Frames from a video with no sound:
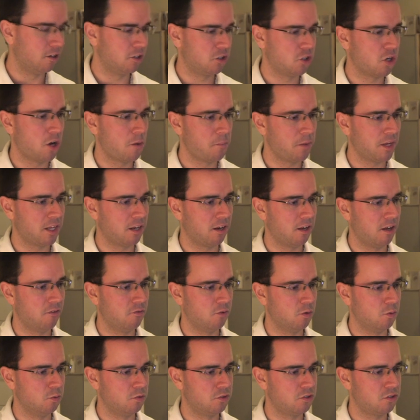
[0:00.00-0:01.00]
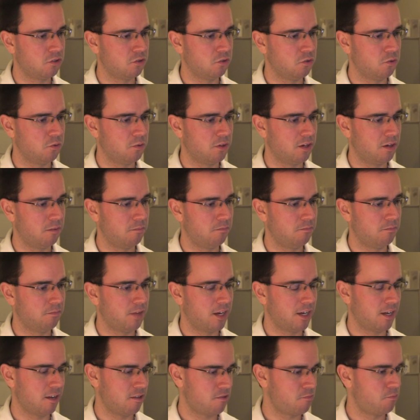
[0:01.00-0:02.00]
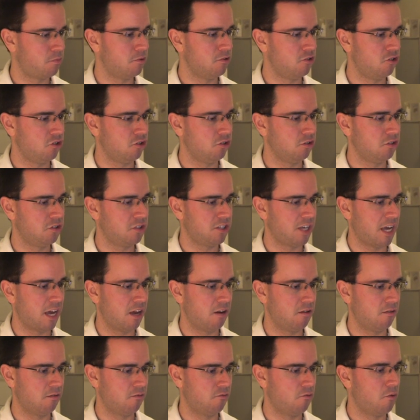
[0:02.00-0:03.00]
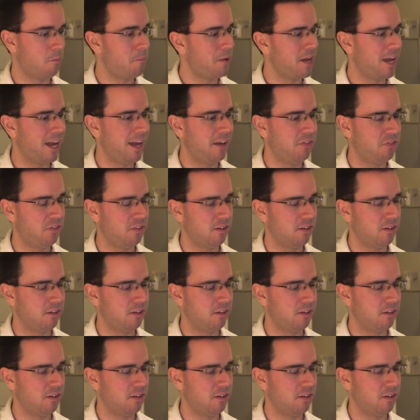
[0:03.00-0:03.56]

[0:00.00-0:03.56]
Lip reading: and atomic level to, I guess, produce and repair